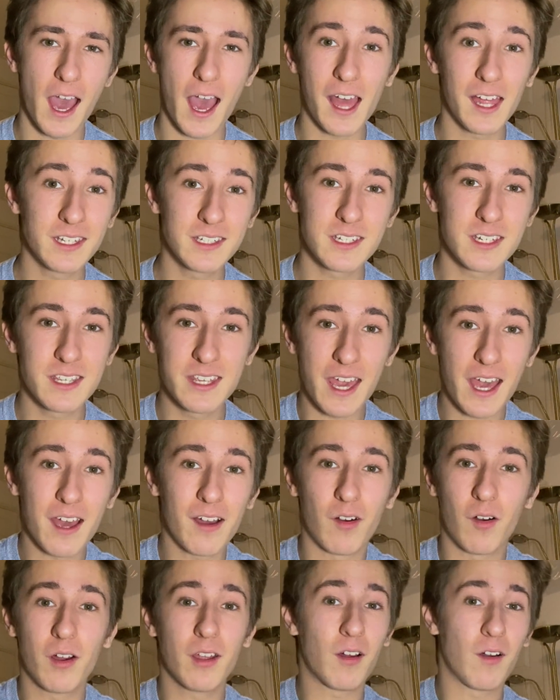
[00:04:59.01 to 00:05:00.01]
And yeah,
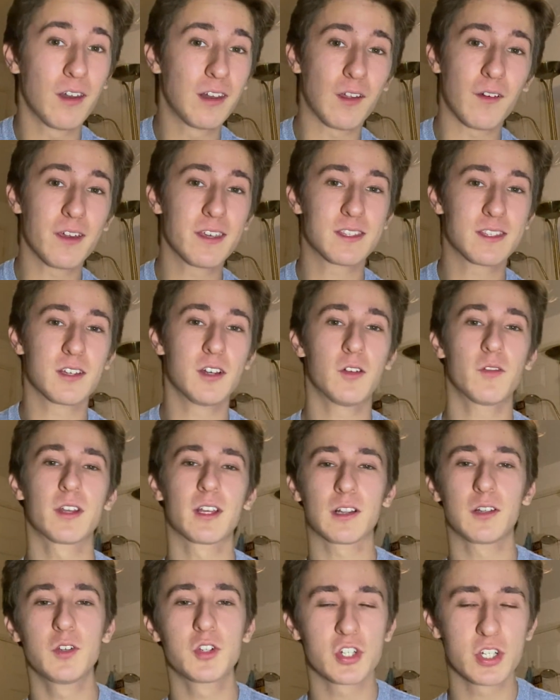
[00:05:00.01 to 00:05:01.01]
I liked her
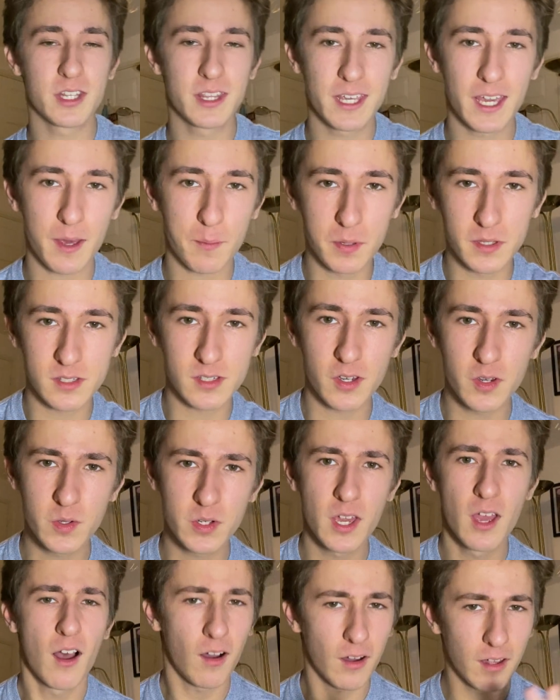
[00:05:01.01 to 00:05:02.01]
inclusion in the
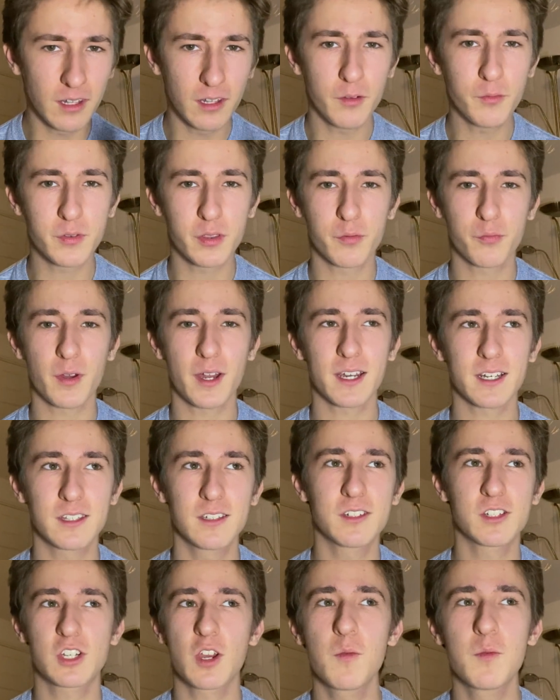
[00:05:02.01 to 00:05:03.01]
episode. I loved the fact
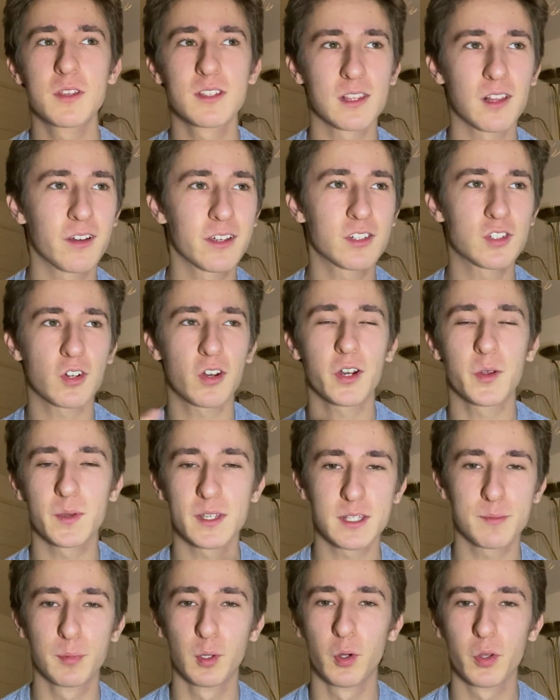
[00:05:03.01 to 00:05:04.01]
that she was like trying to
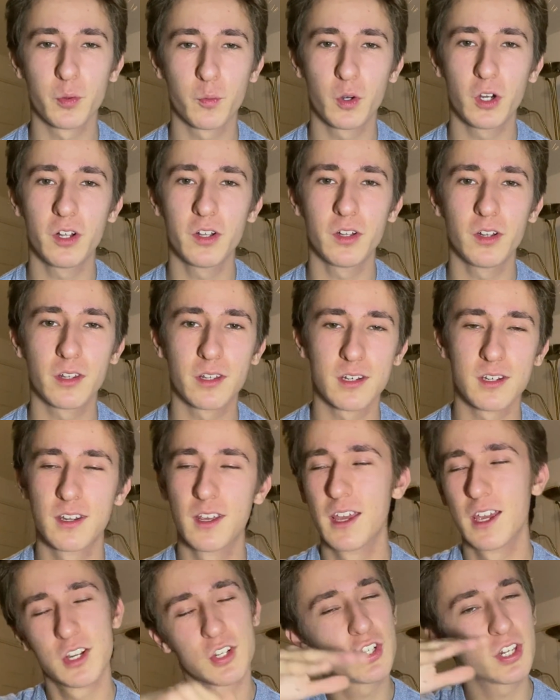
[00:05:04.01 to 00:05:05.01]
explore the world and
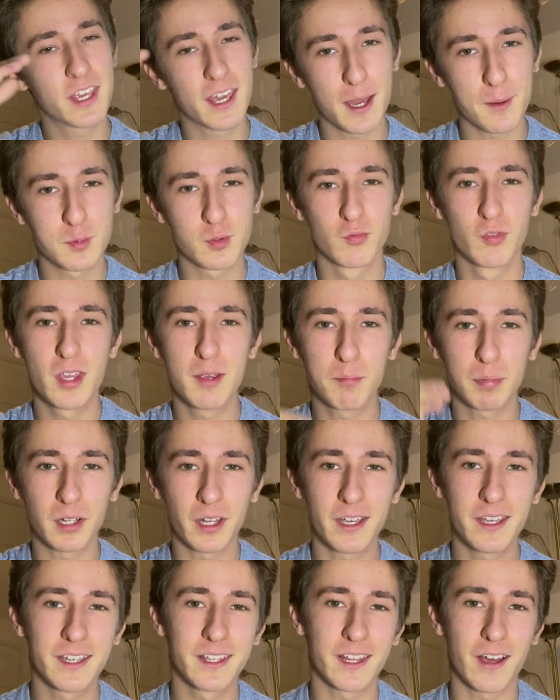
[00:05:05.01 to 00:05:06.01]
she kept
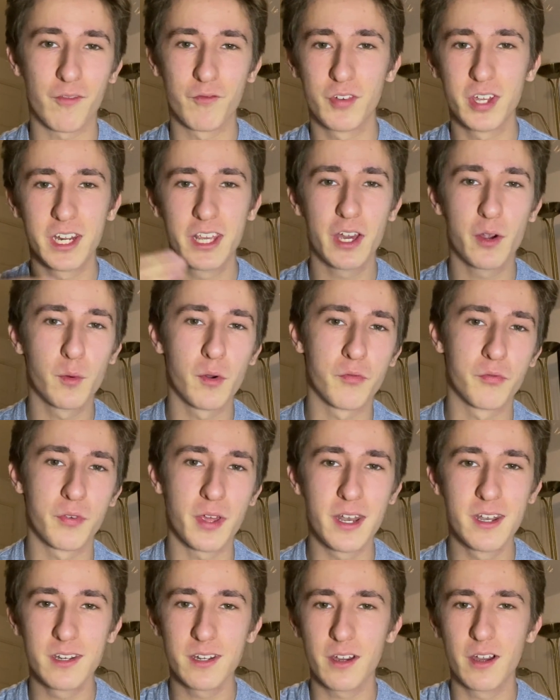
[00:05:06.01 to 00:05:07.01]
replaying that video of
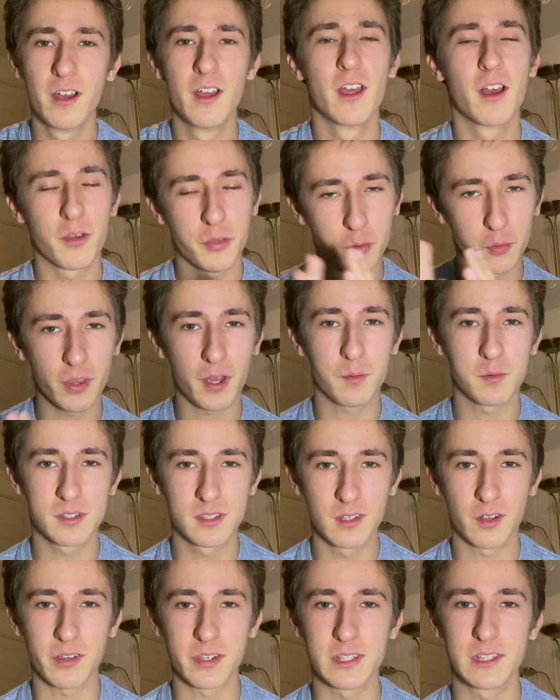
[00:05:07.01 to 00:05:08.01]
Vinda. I thought that was
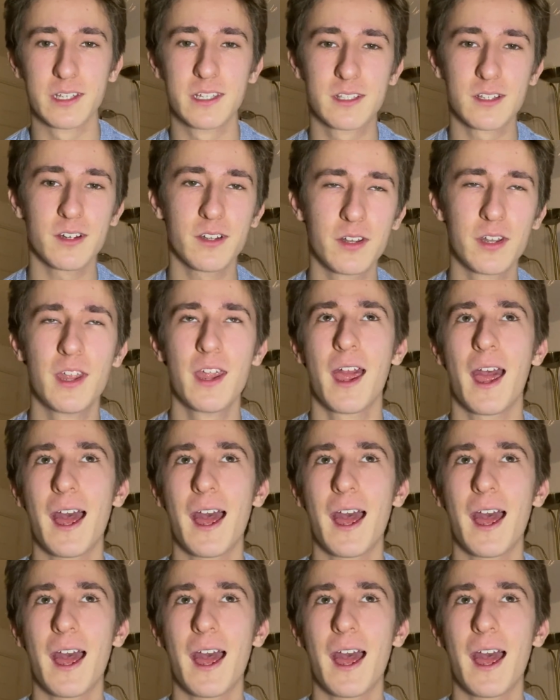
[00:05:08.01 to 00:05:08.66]
nicely done.